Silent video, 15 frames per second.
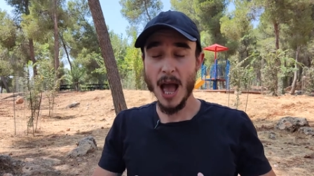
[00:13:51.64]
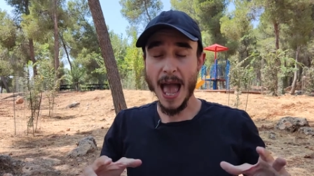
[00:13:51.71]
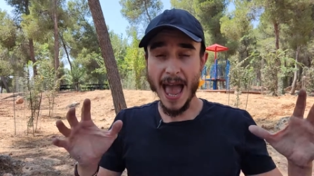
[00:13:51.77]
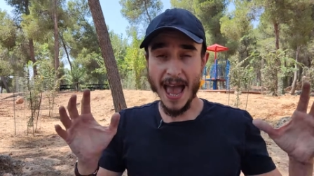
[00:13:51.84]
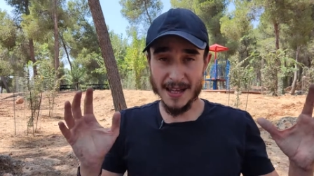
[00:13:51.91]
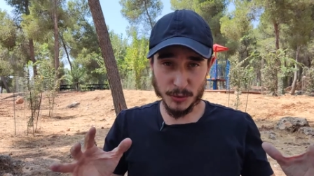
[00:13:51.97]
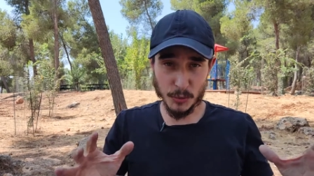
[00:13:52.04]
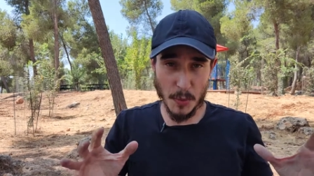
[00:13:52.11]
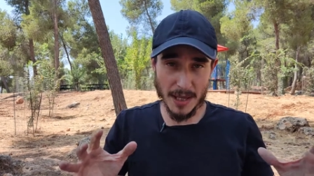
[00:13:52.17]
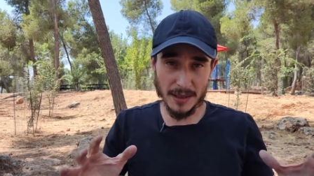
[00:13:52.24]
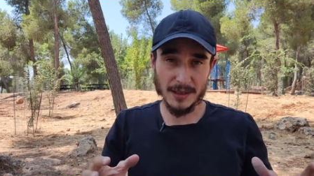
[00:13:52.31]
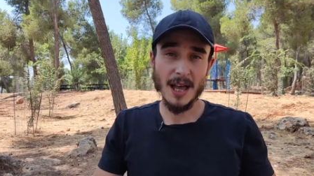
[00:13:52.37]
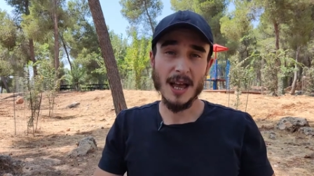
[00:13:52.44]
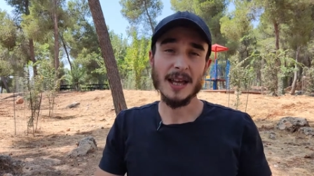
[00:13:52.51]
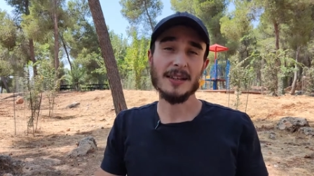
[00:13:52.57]
As
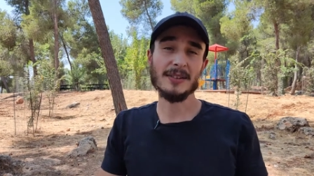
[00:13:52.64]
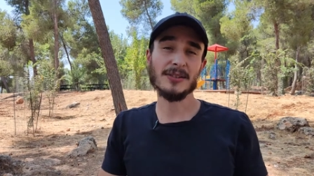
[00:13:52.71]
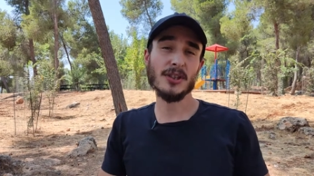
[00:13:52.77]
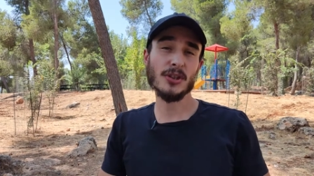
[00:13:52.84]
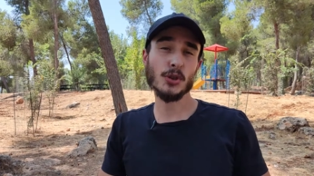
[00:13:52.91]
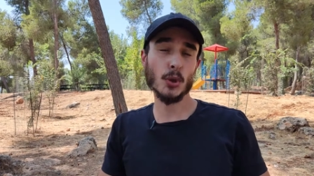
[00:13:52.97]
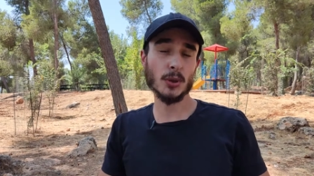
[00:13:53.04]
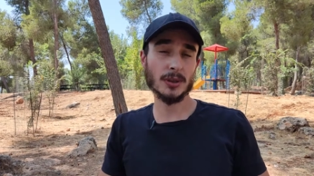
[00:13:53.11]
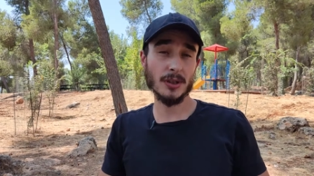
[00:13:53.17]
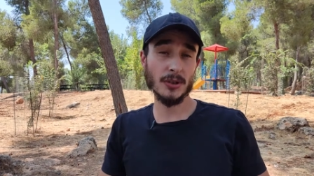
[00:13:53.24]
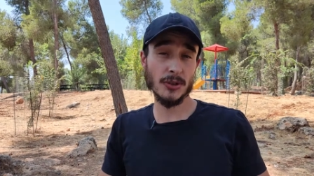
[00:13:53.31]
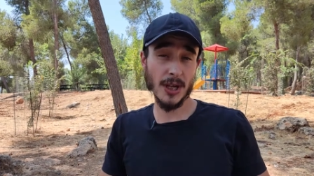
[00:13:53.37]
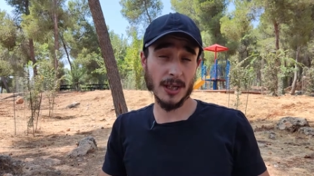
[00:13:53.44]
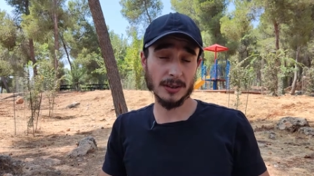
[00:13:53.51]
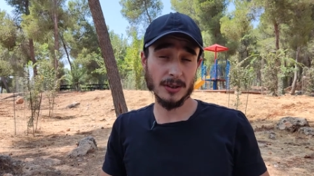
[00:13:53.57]
well, in this journaling
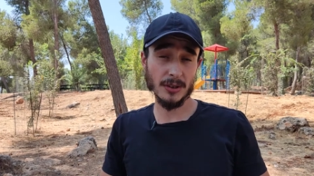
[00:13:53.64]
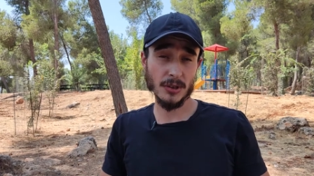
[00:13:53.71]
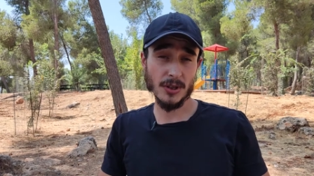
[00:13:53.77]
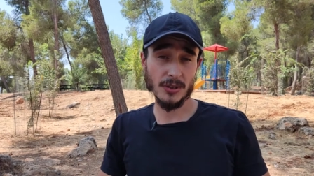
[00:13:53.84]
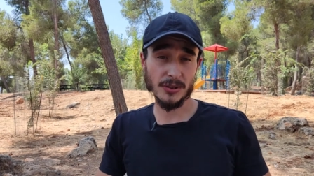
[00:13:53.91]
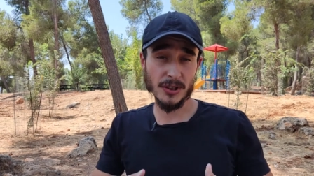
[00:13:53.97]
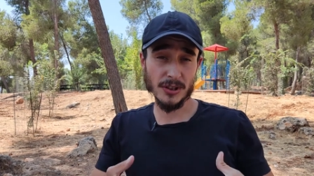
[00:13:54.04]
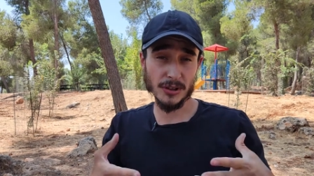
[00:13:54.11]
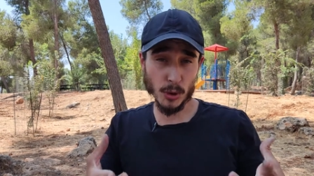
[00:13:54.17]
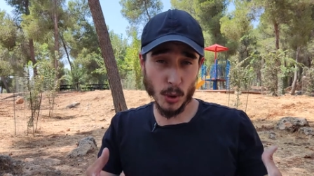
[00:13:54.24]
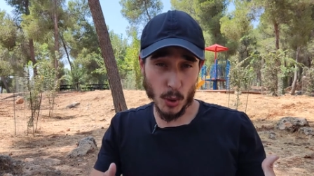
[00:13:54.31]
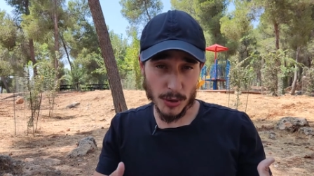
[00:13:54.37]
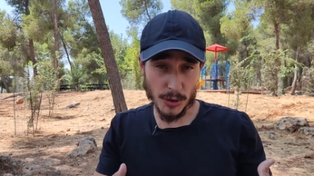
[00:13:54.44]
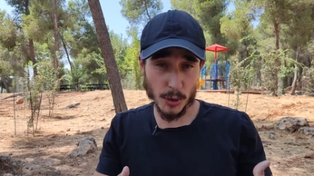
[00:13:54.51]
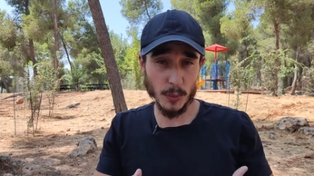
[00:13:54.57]
challenge, in this
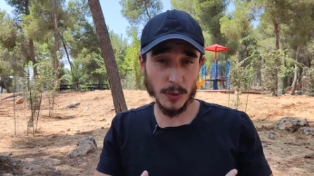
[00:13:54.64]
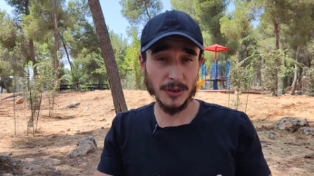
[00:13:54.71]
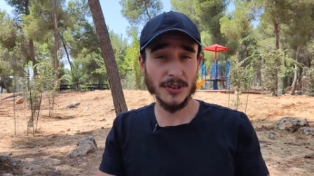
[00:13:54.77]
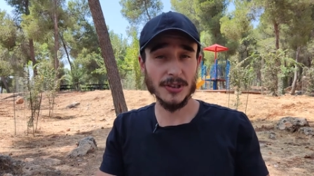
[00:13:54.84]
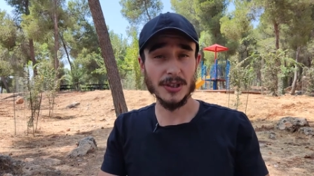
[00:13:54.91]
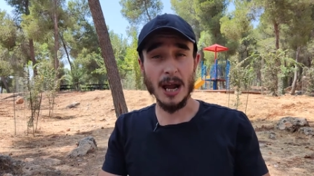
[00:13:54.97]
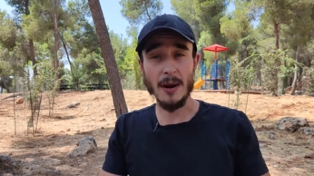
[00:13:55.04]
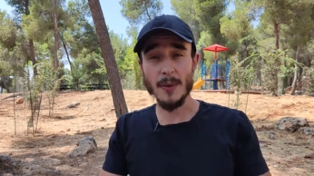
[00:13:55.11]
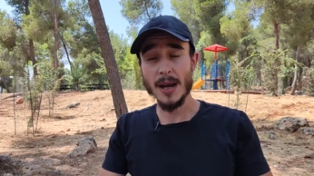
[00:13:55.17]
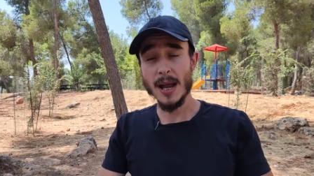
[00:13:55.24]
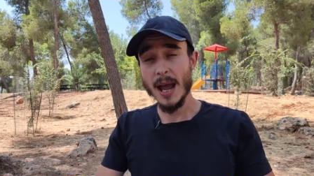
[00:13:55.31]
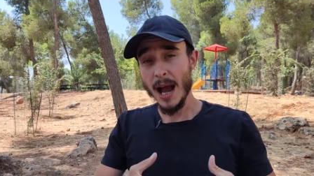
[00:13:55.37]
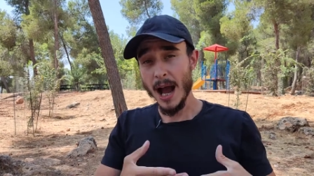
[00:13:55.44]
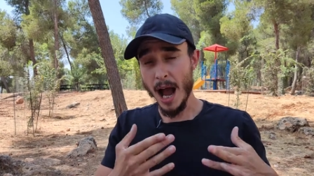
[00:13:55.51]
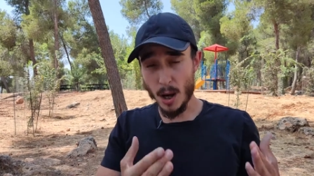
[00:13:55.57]
course, you will discover
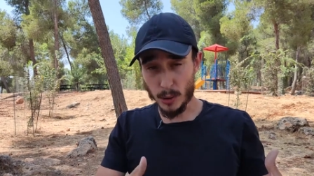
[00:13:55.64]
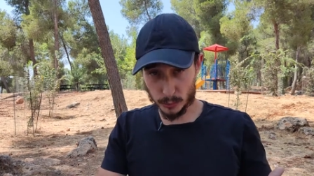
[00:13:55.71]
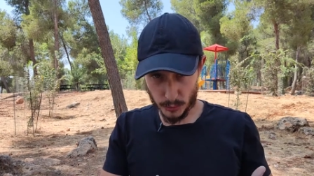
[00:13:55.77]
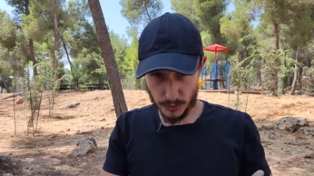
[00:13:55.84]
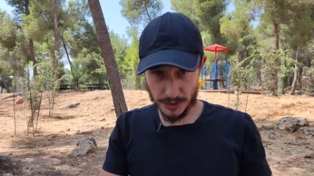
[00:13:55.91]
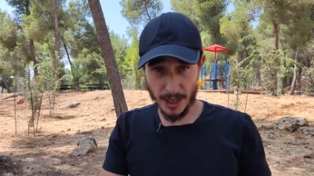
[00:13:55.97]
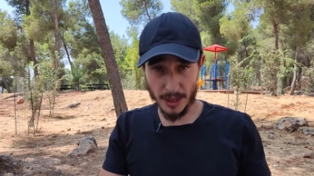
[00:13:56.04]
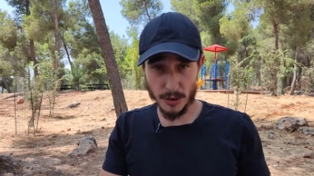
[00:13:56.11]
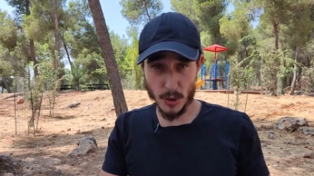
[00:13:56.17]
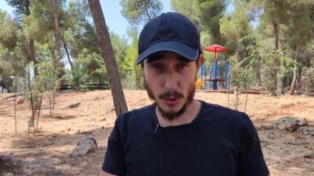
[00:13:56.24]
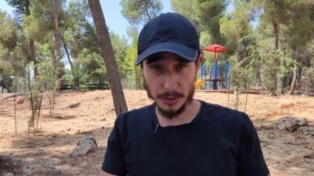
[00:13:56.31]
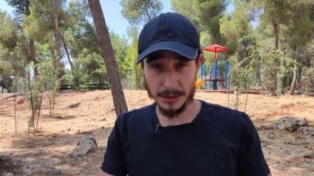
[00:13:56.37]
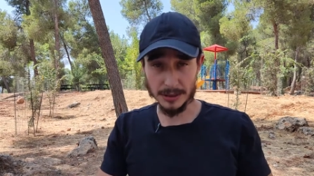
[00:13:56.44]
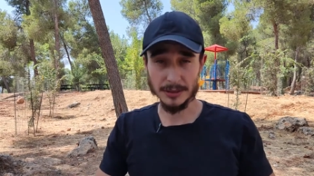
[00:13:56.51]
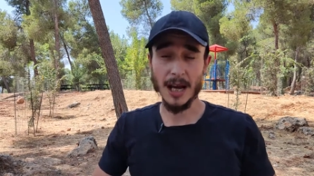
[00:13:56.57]
how to start
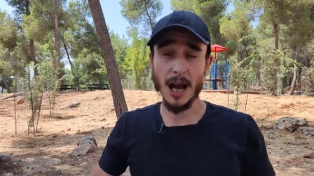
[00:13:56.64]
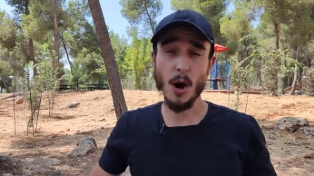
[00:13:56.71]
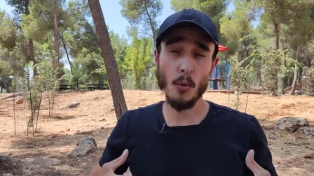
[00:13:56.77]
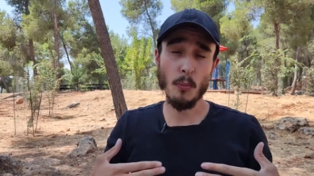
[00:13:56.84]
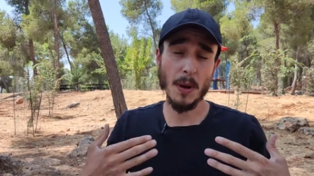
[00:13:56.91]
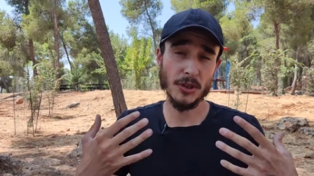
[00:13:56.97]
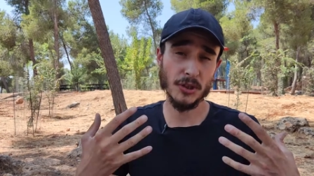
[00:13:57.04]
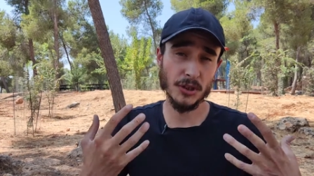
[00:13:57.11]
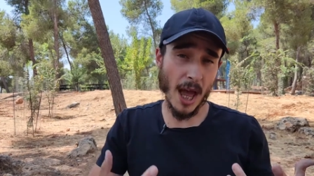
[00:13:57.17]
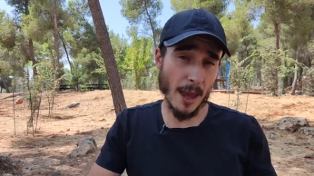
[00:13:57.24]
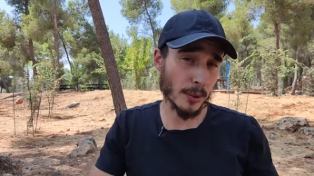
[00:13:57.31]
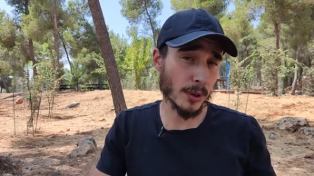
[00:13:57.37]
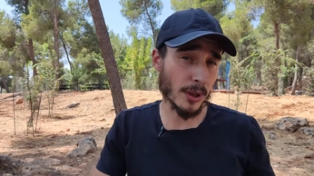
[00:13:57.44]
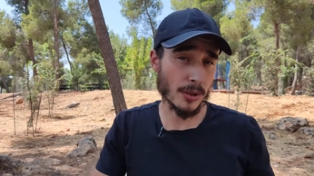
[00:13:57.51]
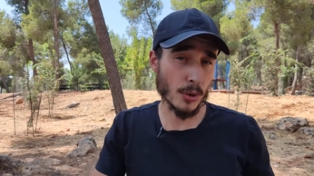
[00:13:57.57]
journaling, how much time
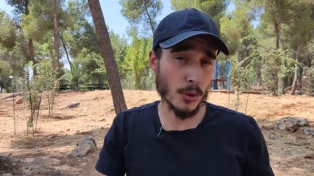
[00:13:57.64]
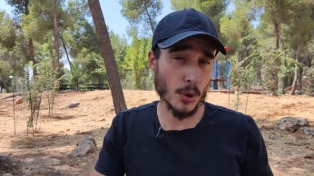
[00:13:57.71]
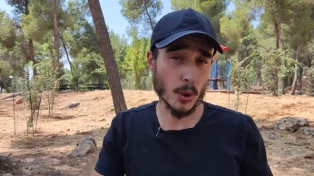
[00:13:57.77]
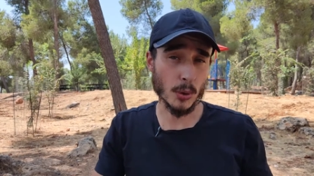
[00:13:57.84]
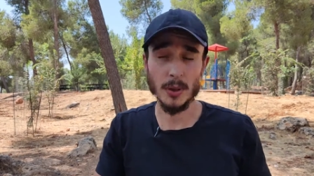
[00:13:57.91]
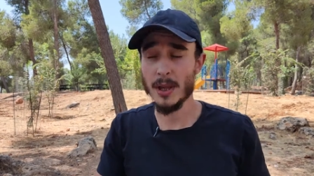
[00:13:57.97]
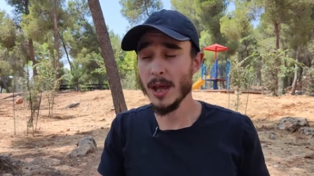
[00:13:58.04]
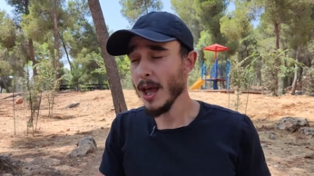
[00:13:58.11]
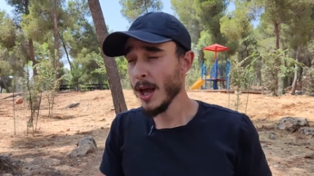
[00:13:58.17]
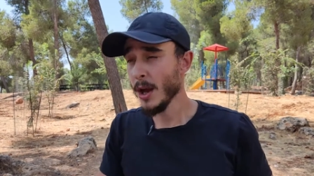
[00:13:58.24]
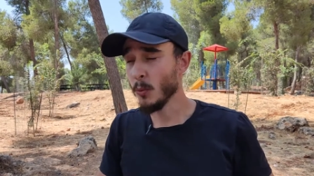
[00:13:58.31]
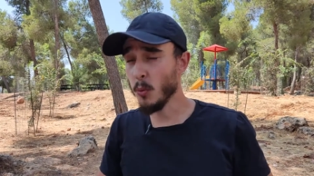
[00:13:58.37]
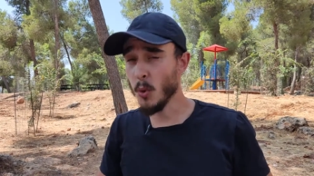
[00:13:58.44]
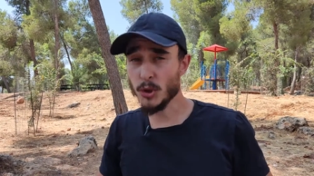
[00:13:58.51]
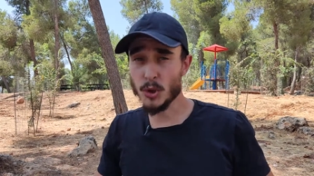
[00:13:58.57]
you need to journal,
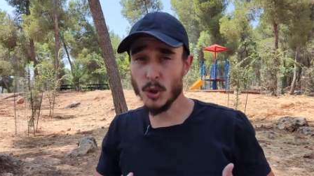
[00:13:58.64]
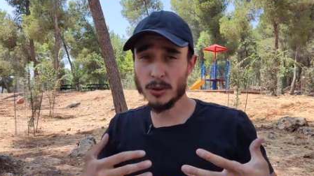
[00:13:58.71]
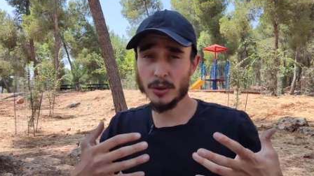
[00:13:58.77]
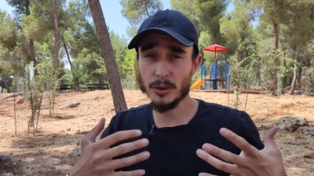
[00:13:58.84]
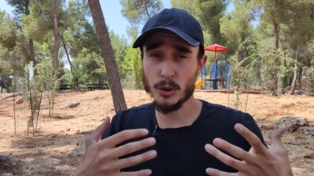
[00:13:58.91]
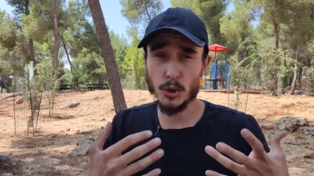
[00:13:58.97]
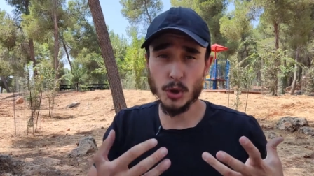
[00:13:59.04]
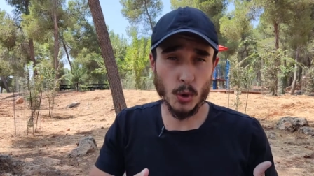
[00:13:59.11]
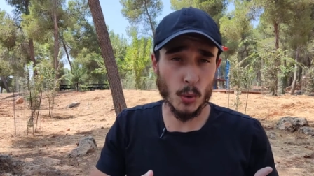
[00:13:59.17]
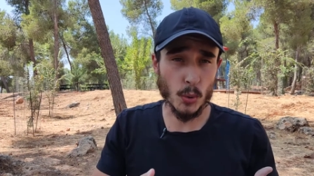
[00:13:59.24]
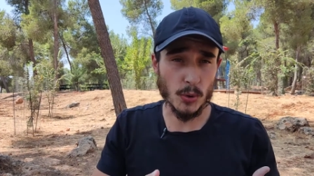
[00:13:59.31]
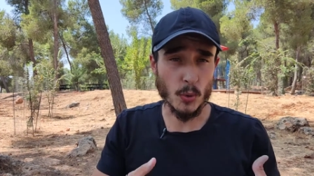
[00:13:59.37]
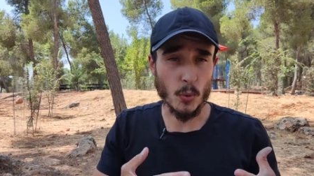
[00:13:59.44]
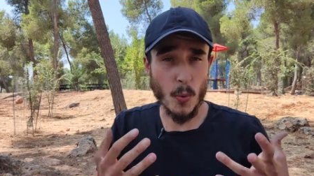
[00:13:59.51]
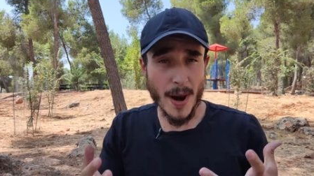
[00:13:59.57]
what journal to
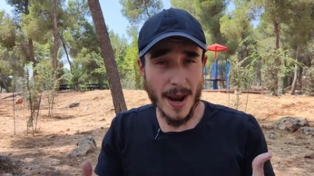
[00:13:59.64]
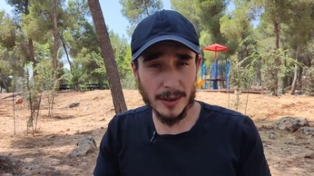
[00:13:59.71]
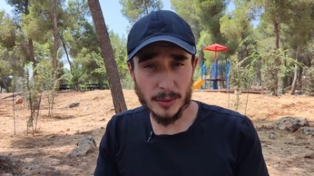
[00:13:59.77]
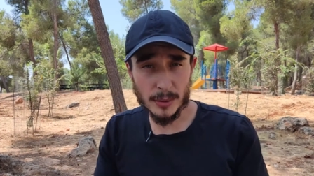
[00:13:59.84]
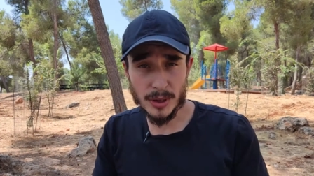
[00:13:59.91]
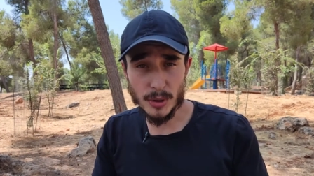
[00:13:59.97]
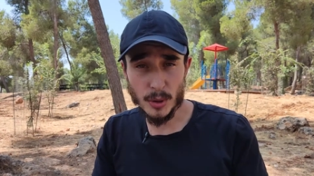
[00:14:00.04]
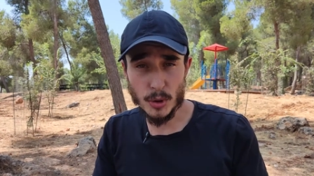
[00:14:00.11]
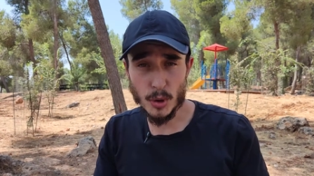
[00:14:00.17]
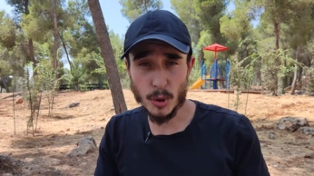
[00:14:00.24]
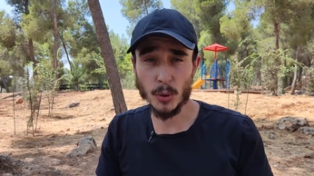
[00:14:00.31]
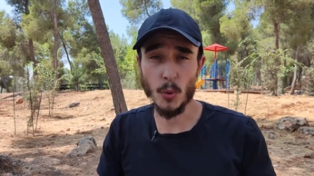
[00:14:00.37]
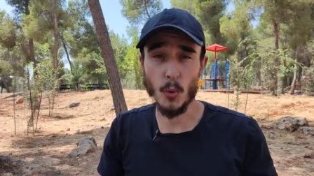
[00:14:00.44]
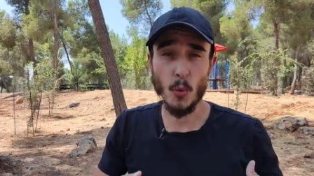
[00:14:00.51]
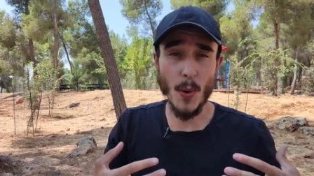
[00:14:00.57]
choose, where you need to
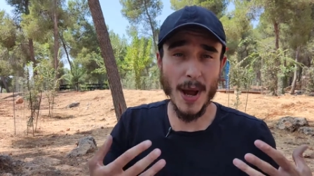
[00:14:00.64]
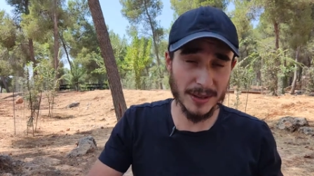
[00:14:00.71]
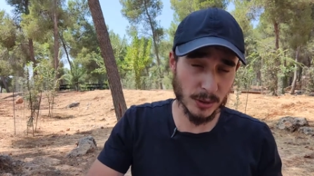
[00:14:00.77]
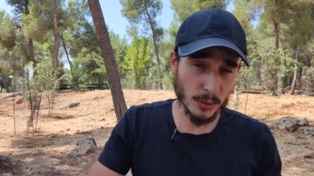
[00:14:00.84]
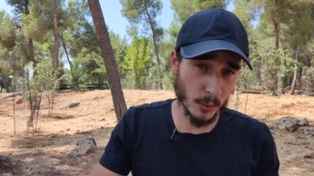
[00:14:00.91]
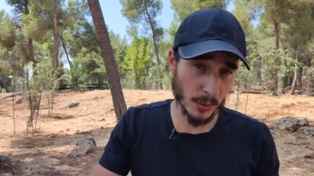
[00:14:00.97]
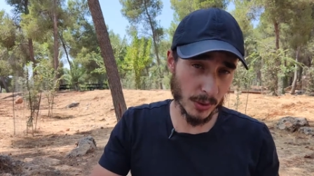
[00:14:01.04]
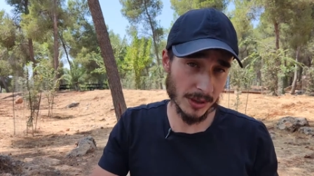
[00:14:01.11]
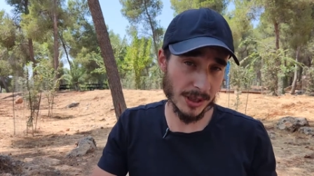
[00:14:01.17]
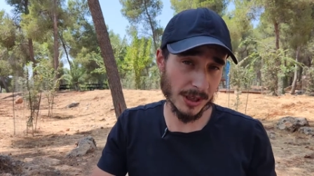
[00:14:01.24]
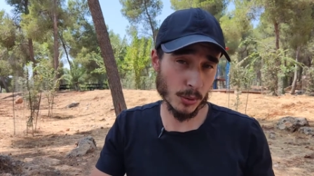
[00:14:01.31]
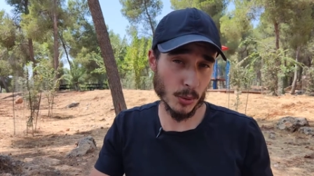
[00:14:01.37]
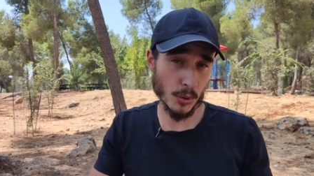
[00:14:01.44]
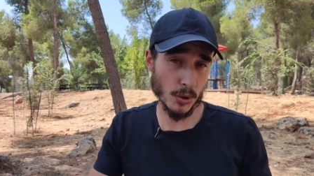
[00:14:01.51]
journal, when you need to